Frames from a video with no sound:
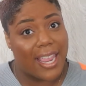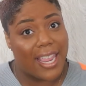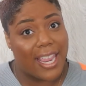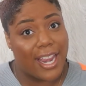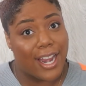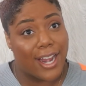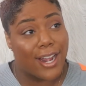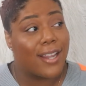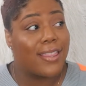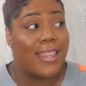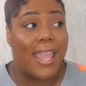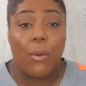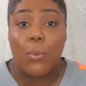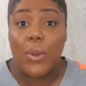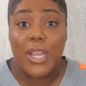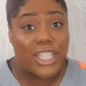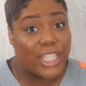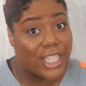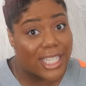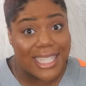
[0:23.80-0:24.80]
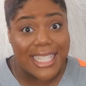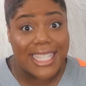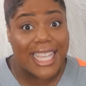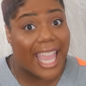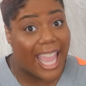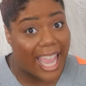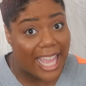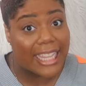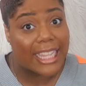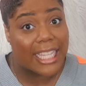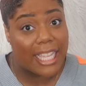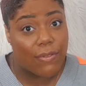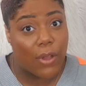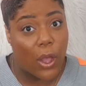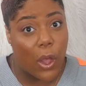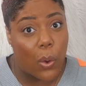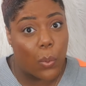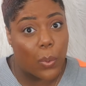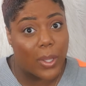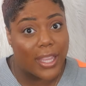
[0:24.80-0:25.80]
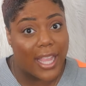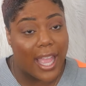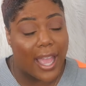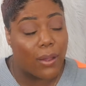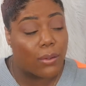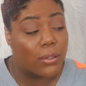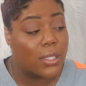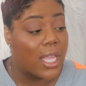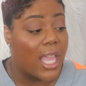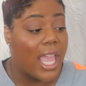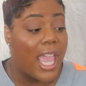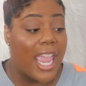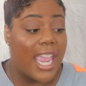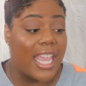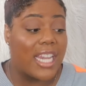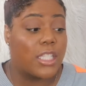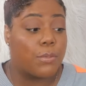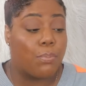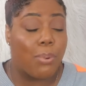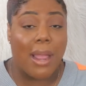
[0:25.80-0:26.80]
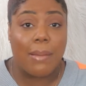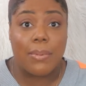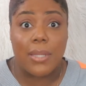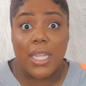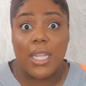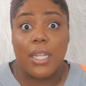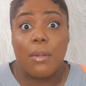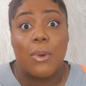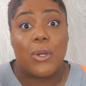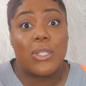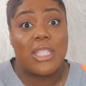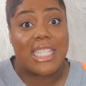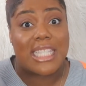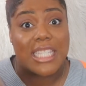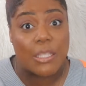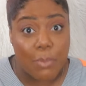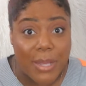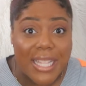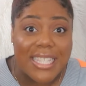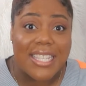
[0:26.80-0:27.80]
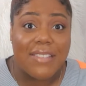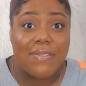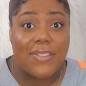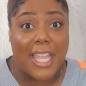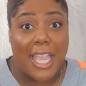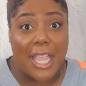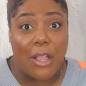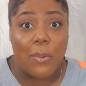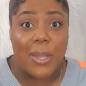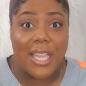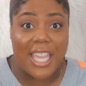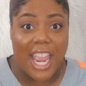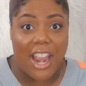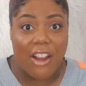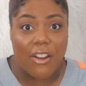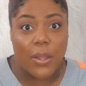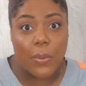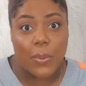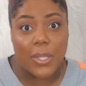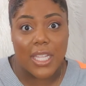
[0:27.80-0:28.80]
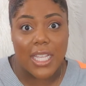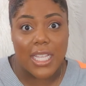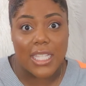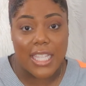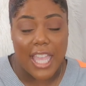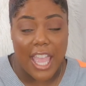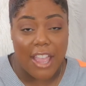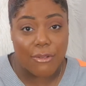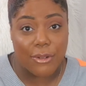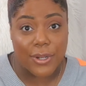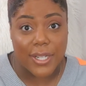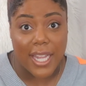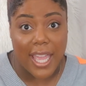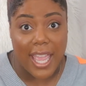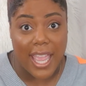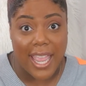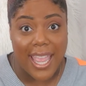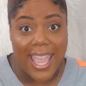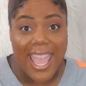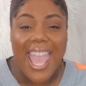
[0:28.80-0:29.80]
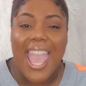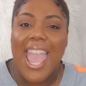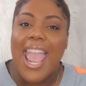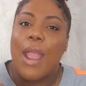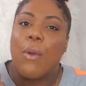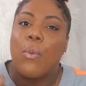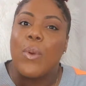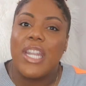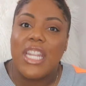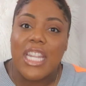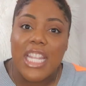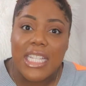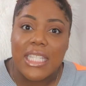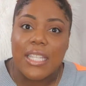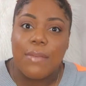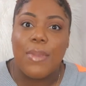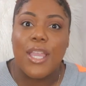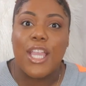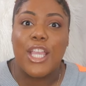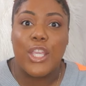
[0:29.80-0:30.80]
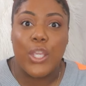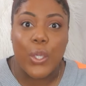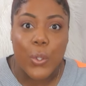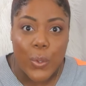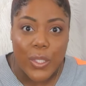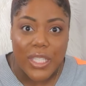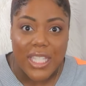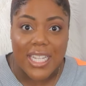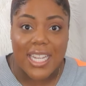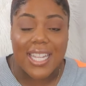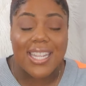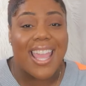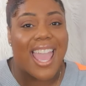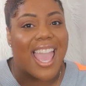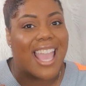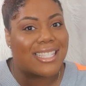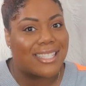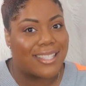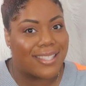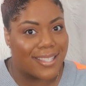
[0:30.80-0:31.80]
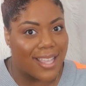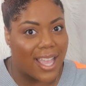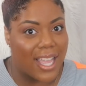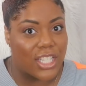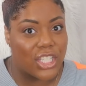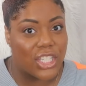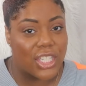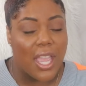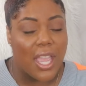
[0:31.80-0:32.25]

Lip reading: here that we just can't leave home without? It is probably the most expensive thing we carry with us every day, and we need to be using it as such,